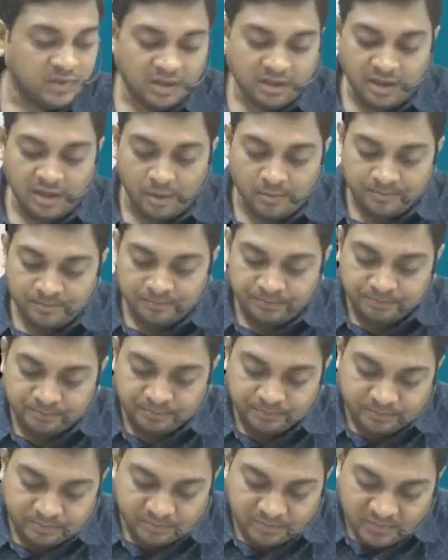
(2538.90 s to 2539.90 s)
Now,
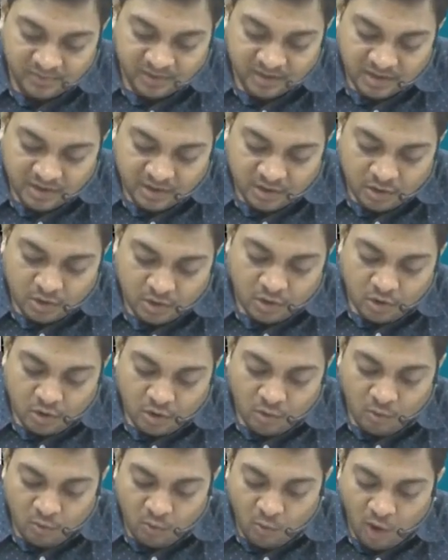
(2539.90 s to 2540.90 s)

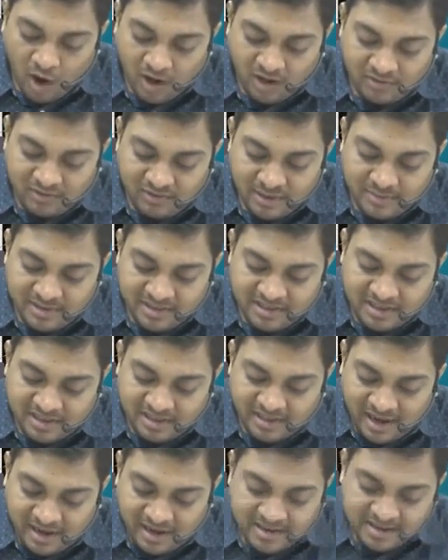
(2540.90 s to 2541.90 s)
what will be the
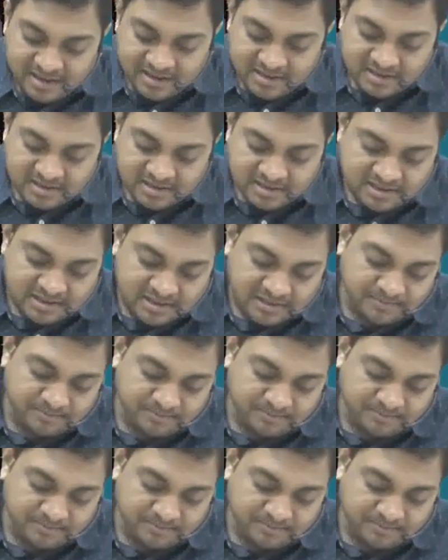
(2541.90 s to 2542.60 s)
creditors?